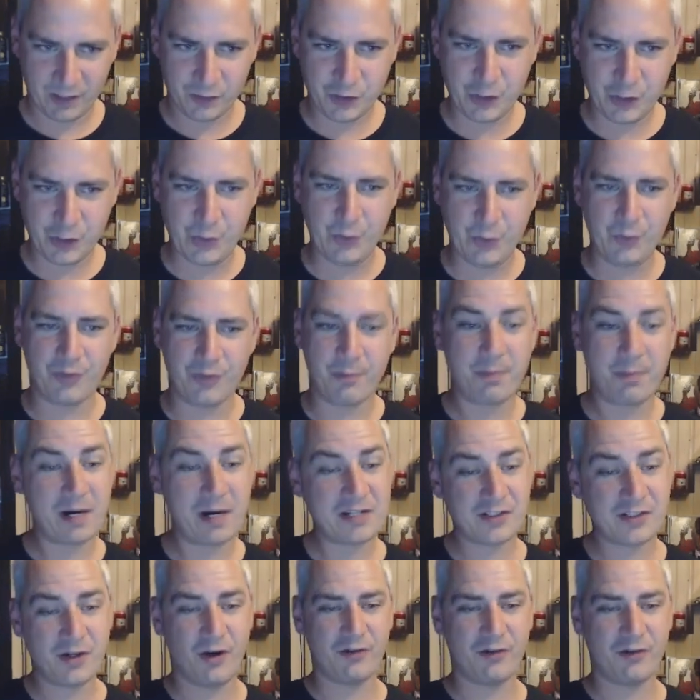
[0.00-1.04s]
to the
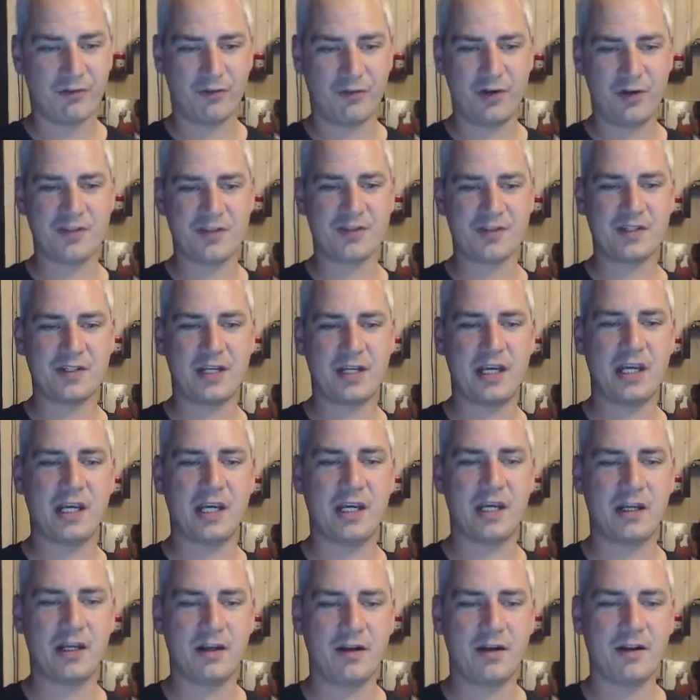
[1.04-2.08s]
press conference
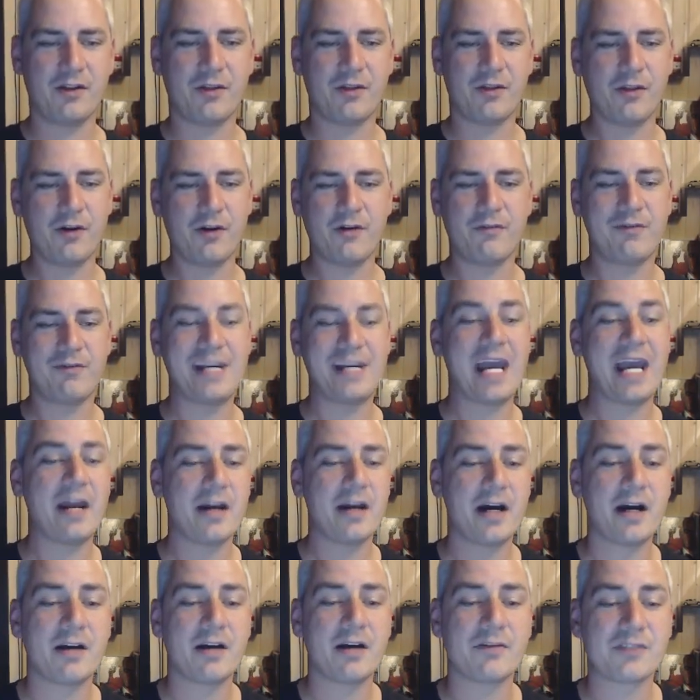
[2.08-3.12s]
in the
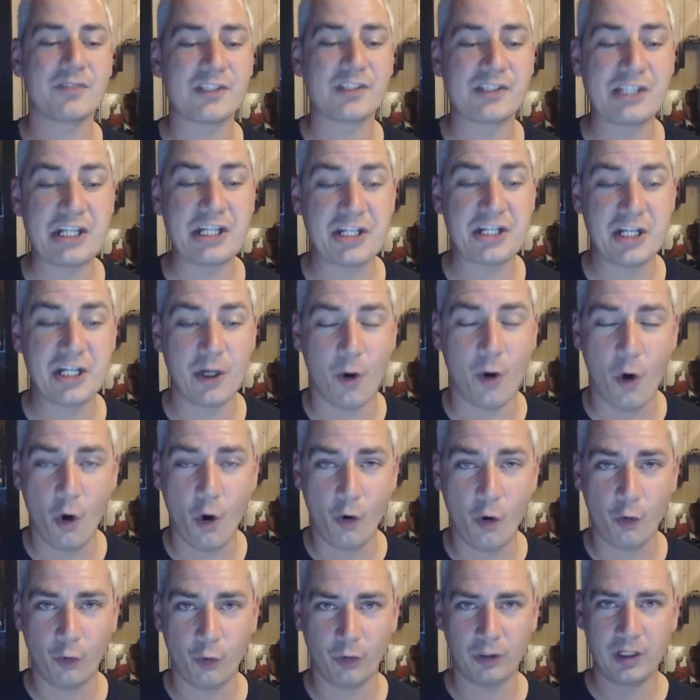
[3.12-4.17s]
Vienna City
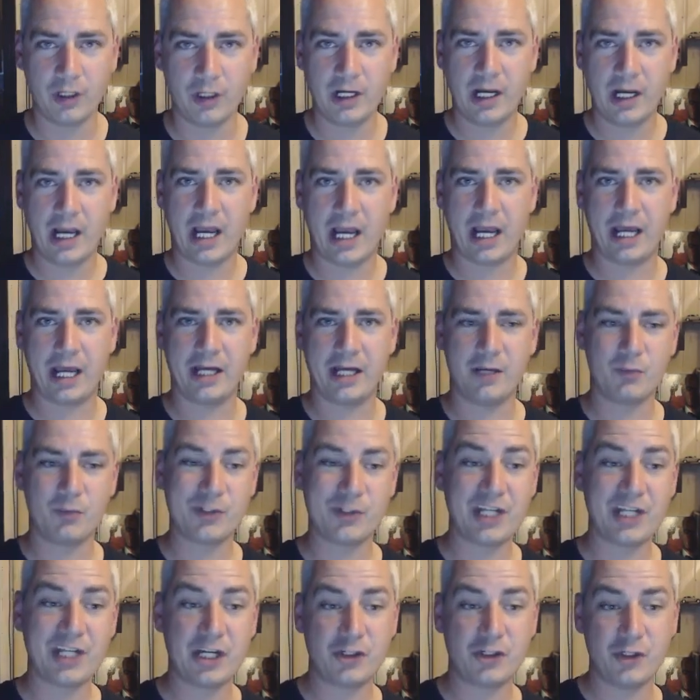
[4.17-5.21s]
Hall, and it
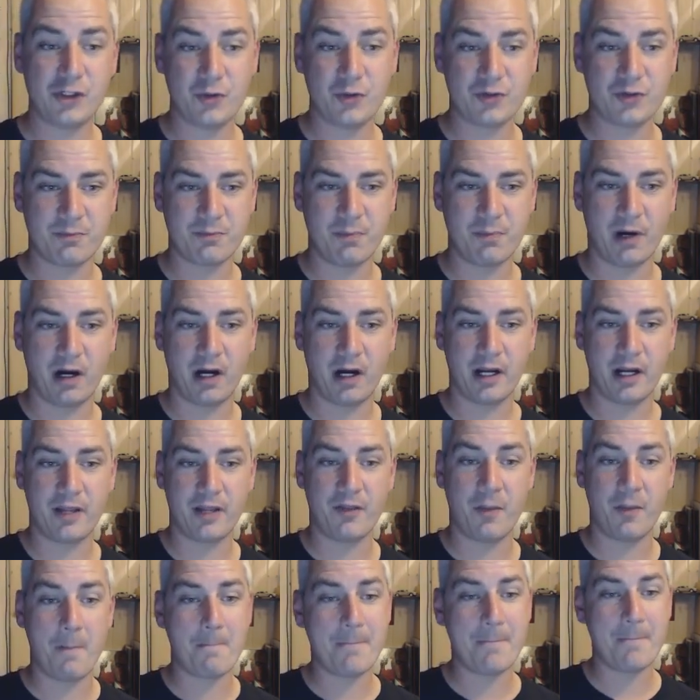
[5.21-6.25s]
was issued by
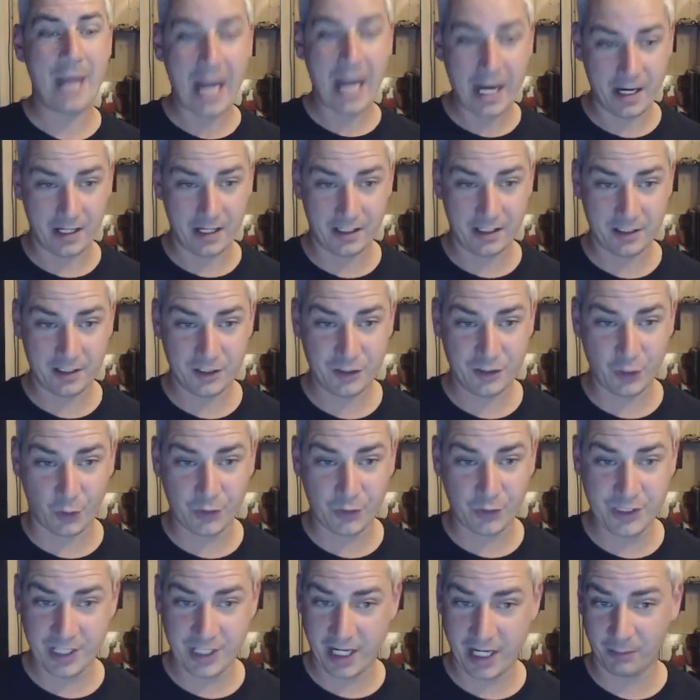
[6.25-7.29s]
the mayor,
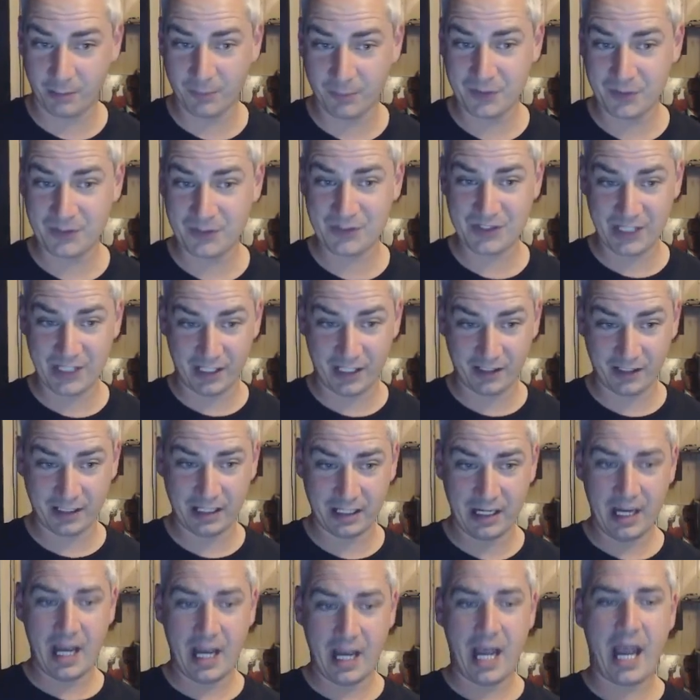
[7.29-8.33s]
Dr. Helmut Silk,
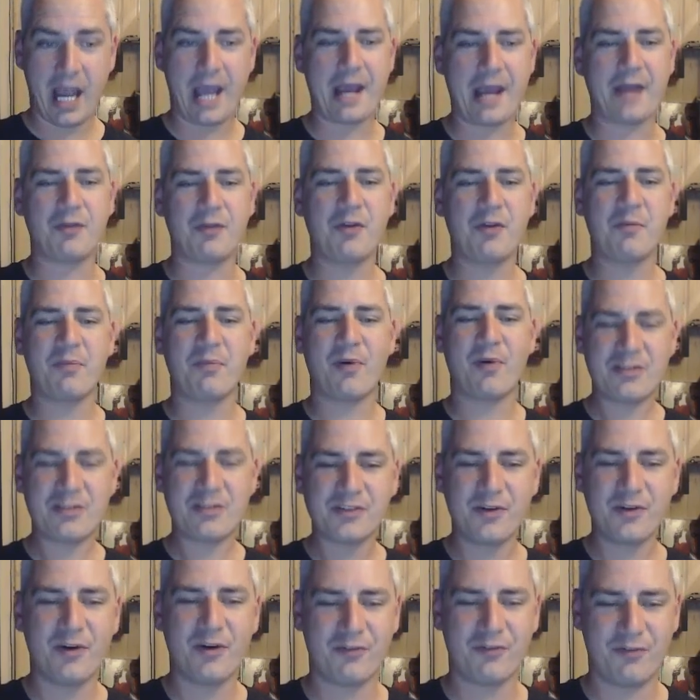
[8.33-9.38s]
and the press
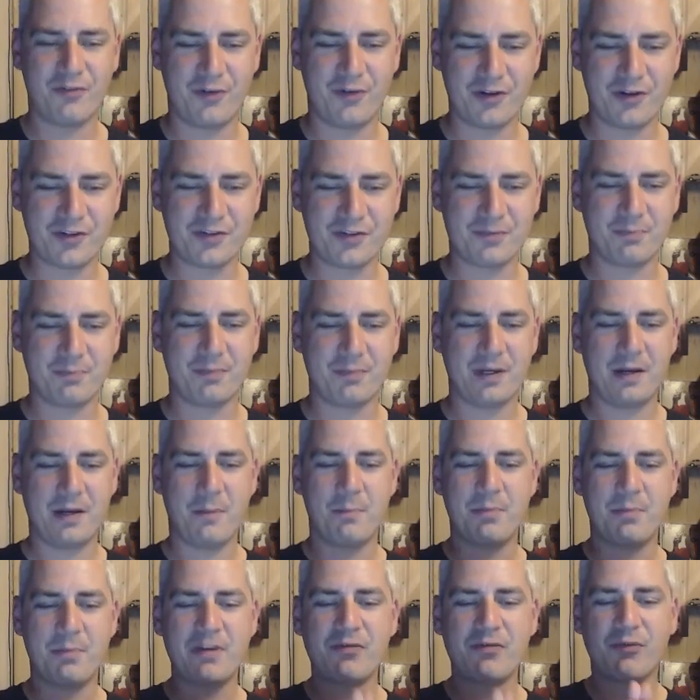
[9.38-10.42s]
conference
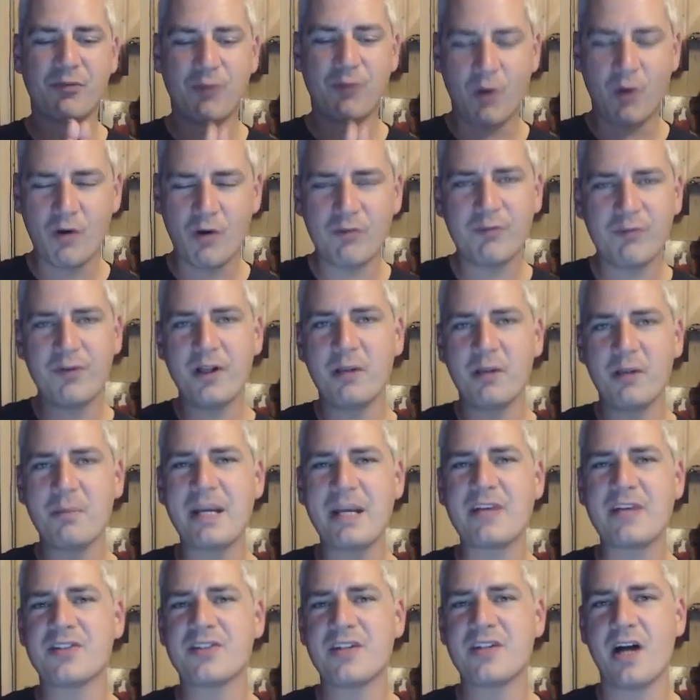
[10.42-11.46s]
before
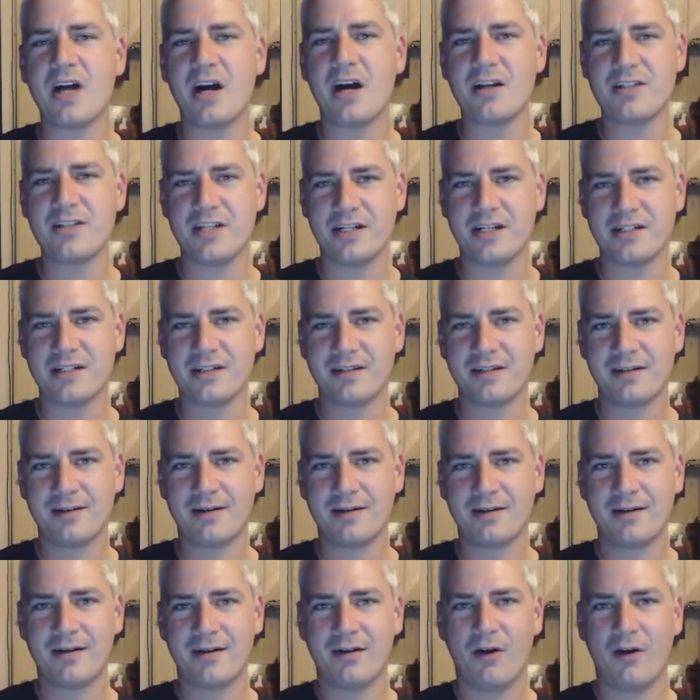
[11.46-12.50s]
filming started
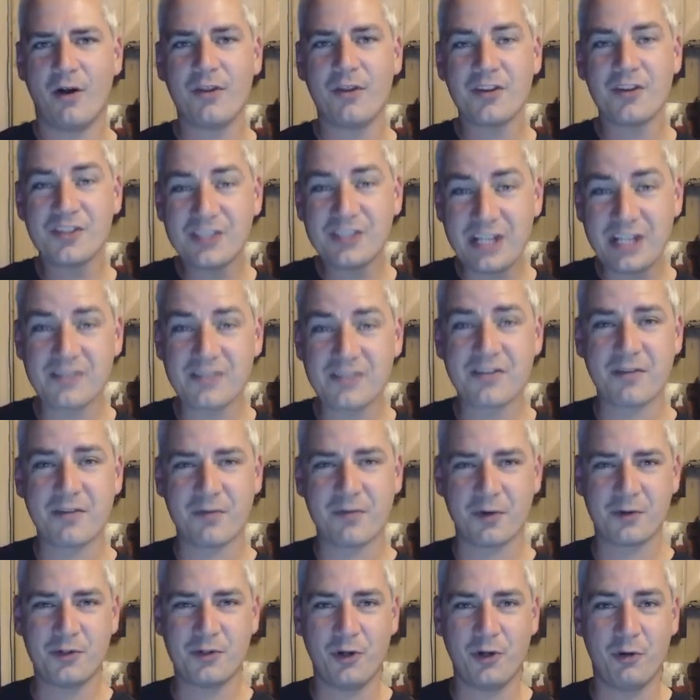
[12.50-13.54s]
on the 6th of
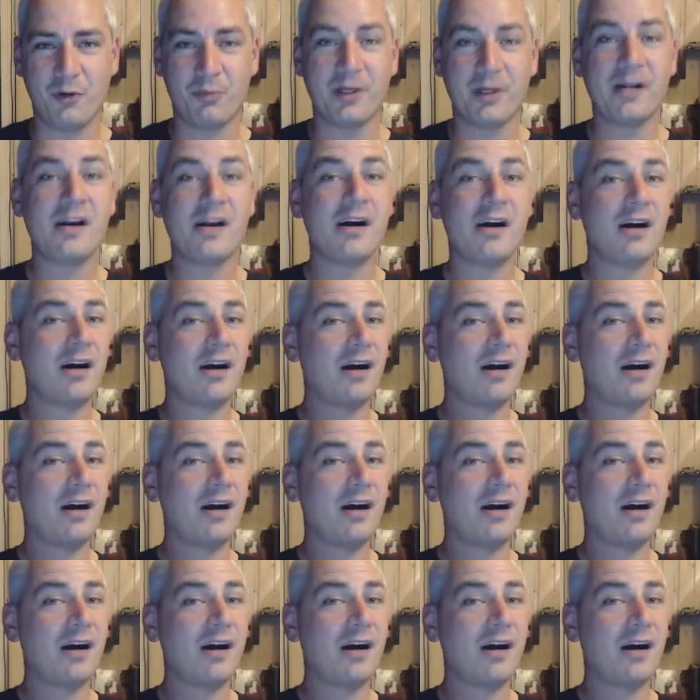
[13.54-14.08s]
October